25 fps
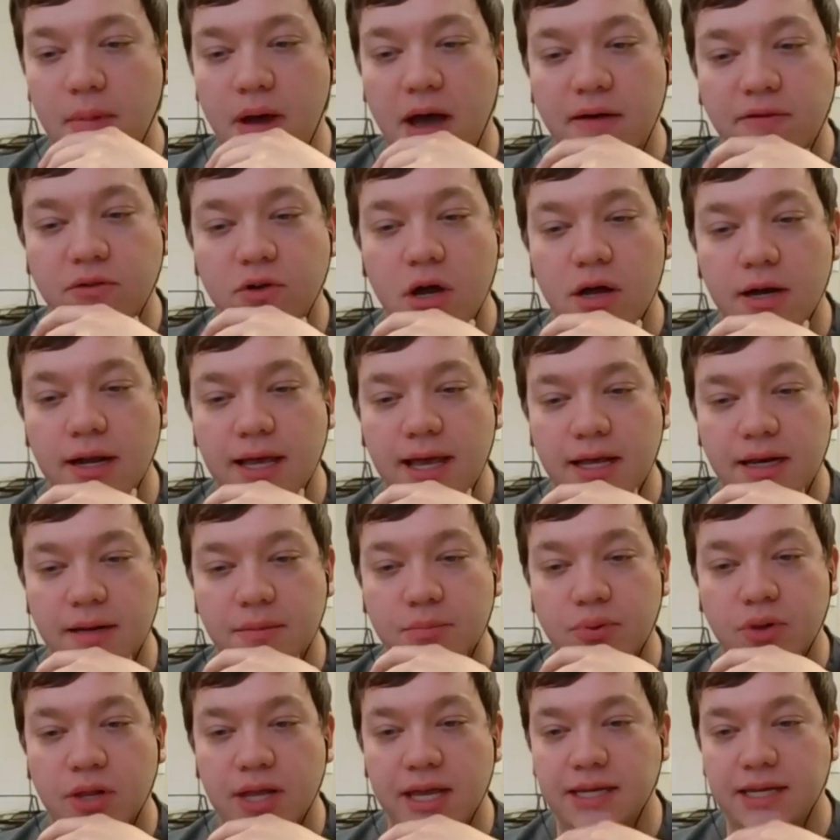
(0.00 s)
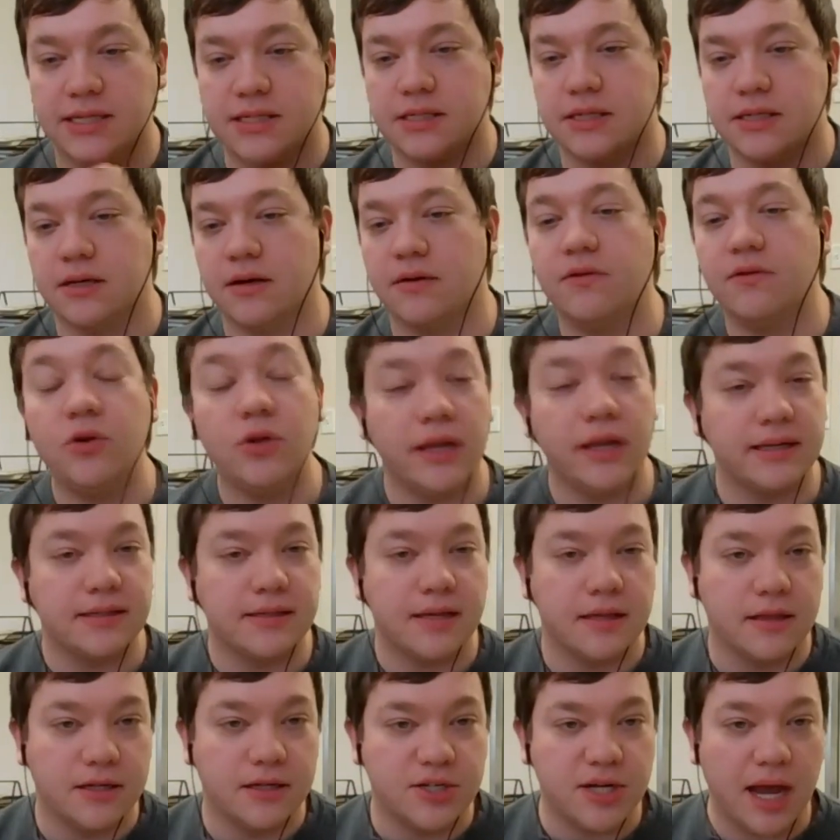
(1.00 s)
I've gone ahead and placed a few
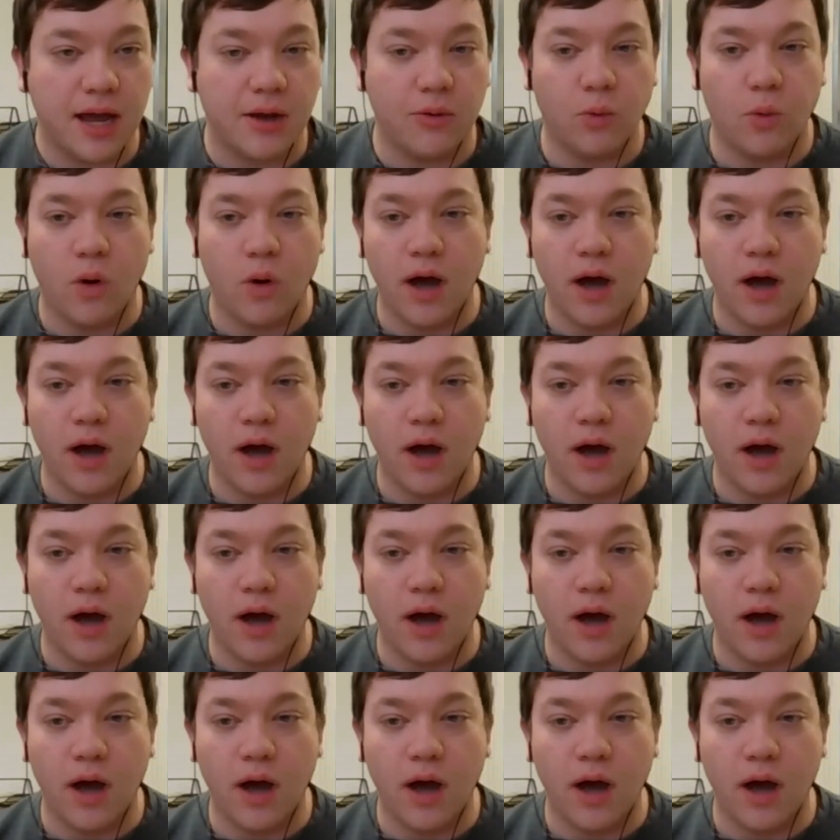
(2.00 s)
links in the chat.